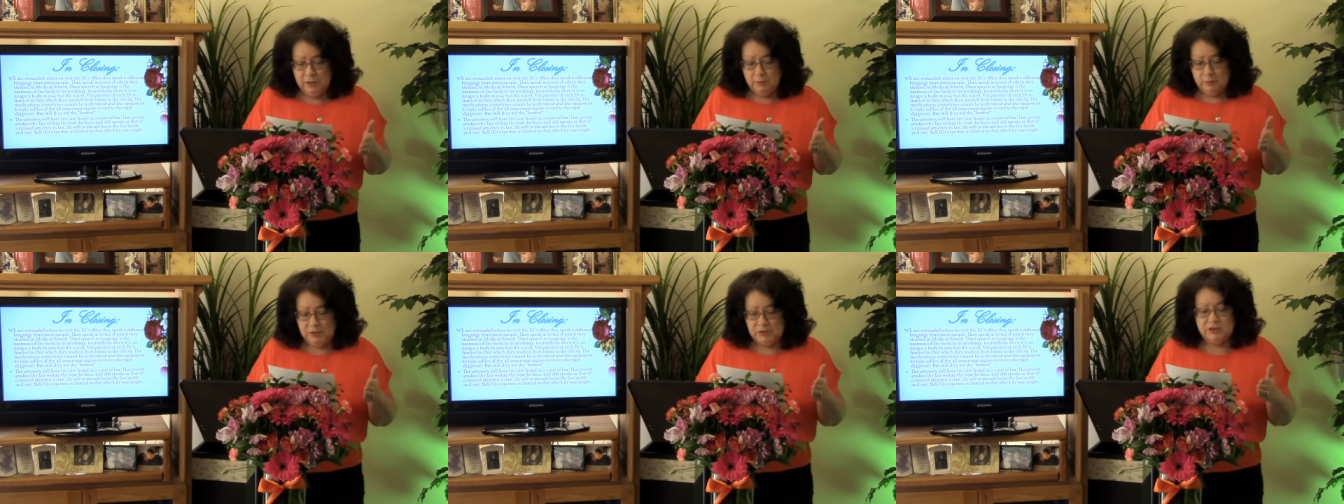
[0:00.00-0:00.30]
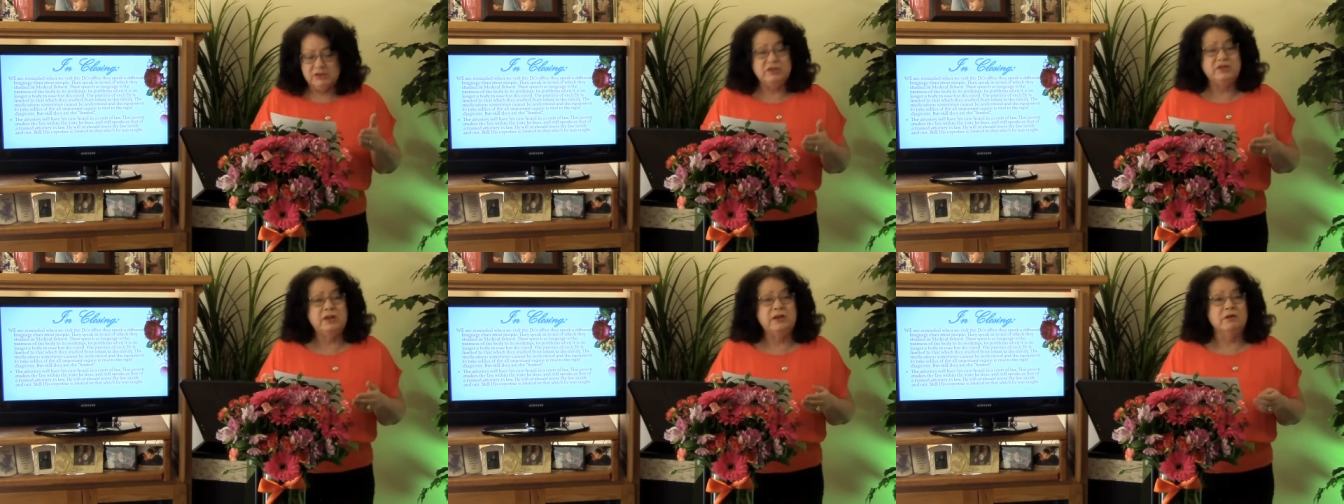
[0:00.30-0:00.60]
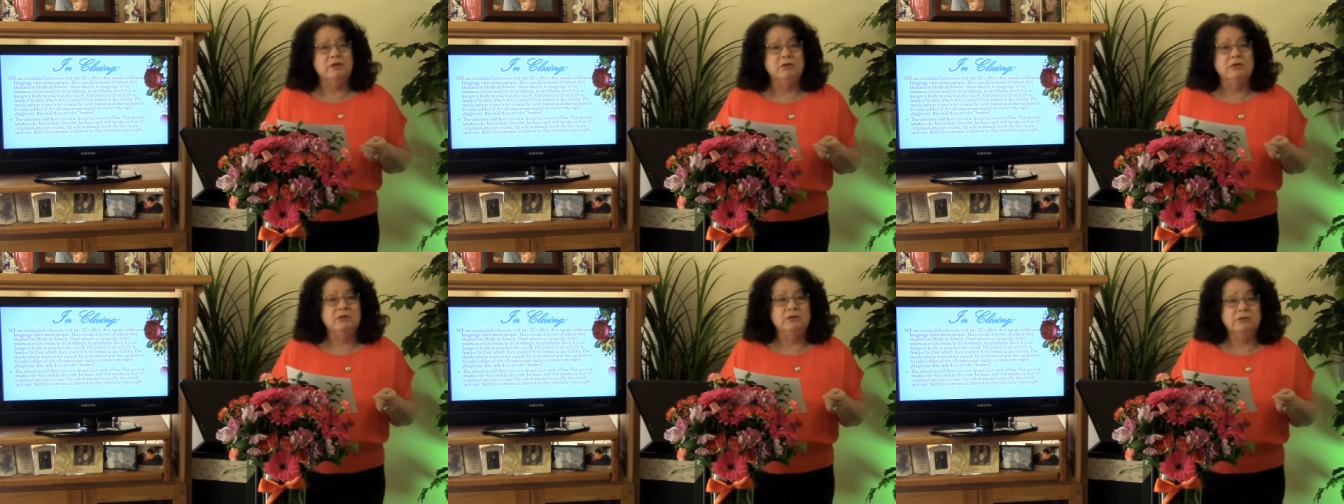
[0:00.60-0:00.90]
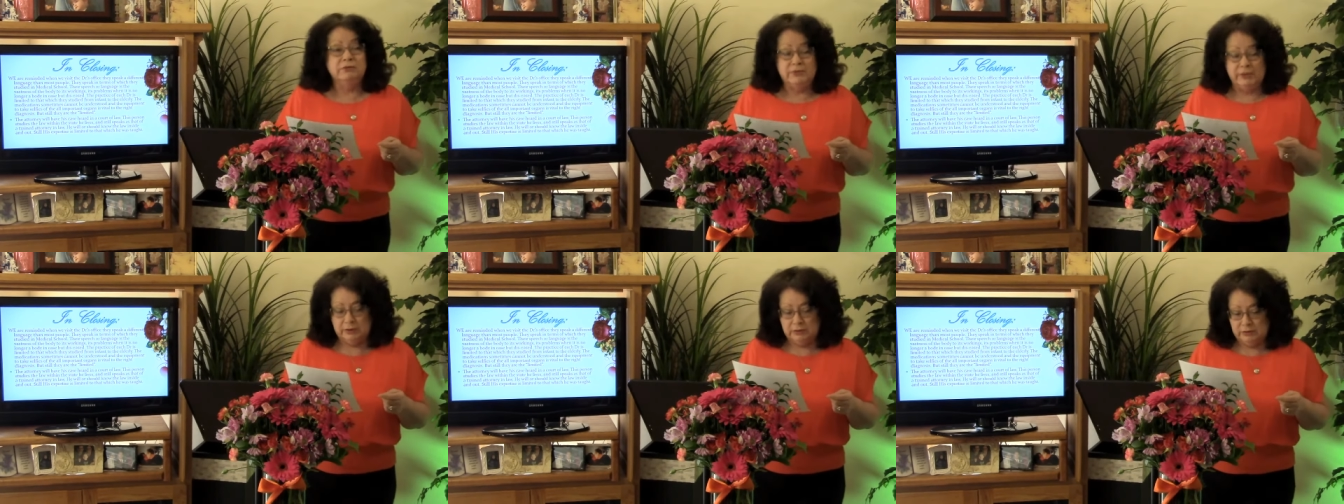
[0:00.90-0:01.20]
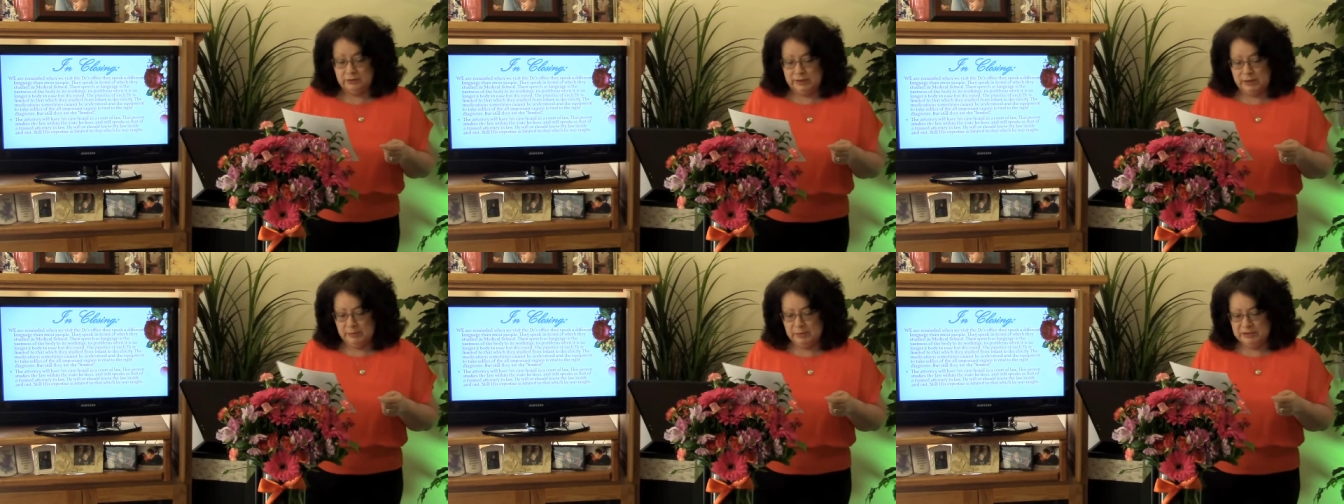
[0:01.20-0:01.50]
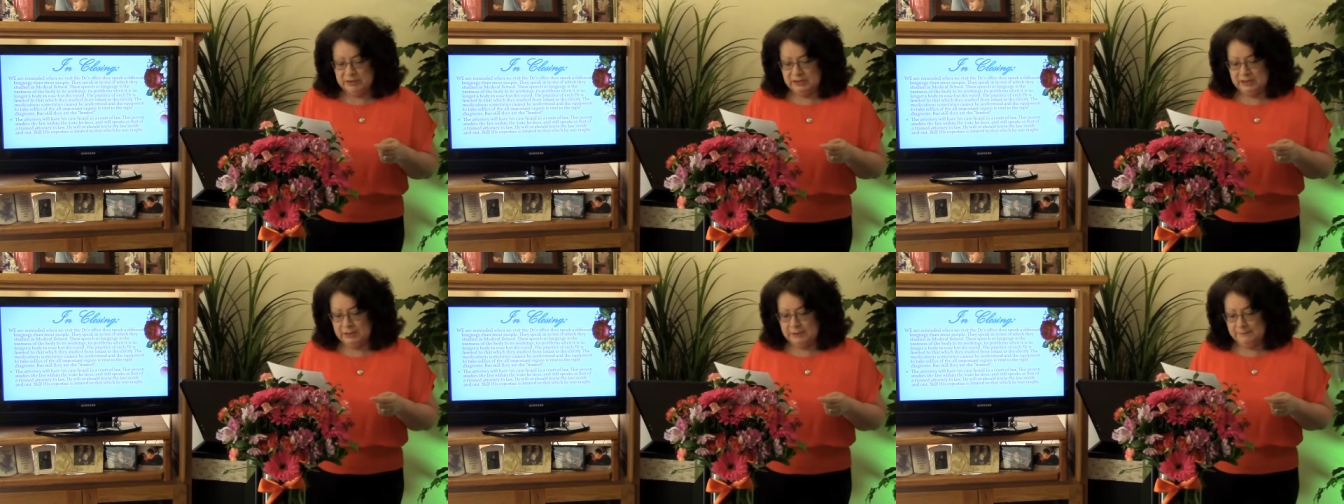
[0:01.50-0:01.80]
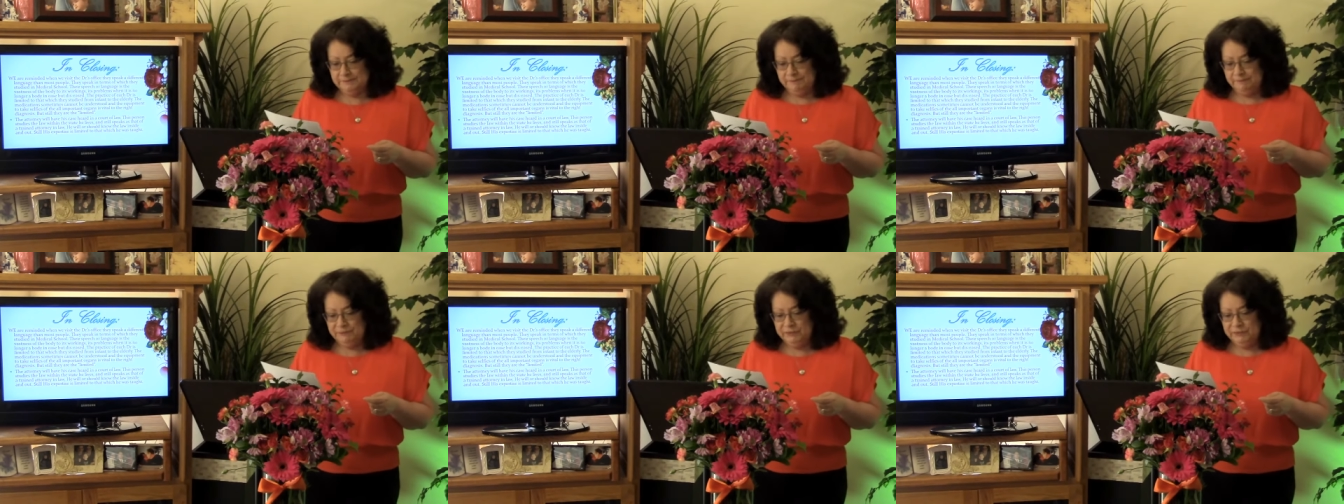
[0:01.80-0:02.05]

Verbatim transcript: But still, they're limited.